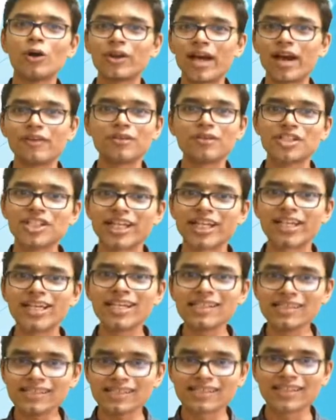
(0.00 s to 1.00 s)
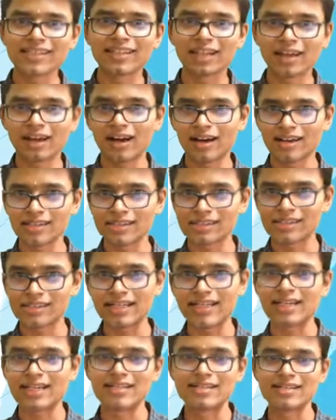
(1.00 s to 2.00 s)
you have to check is the last
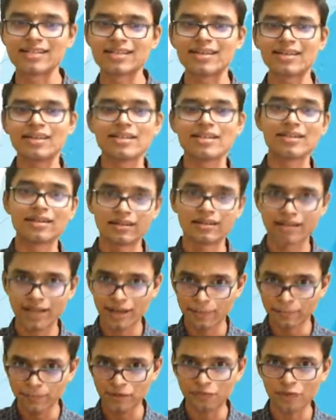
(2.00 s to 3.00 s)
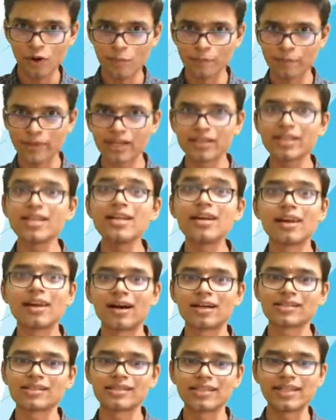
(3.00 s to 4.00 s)
3 digits, the number formed by the
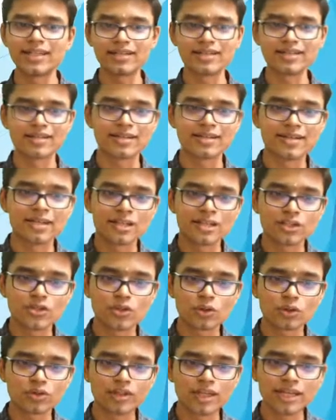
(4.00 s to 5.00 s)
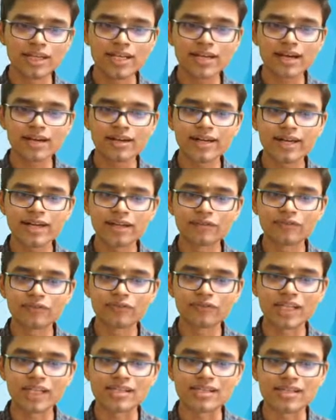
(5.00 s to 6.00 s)
last 3 digits. So
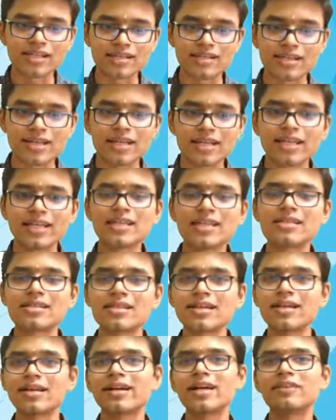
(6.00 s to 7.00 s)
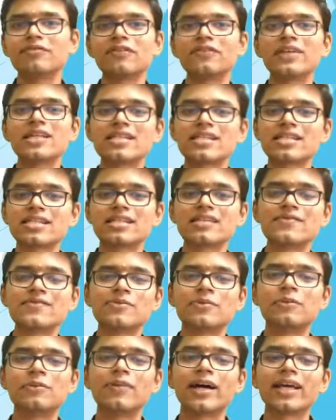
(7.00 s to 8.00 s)
356. Is 356
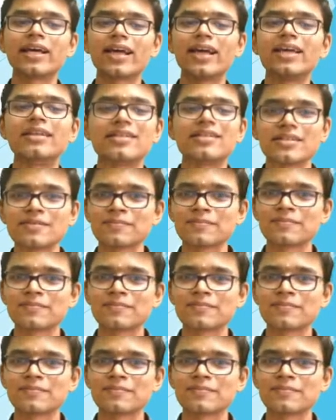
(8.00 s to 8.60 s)
divisible by 8?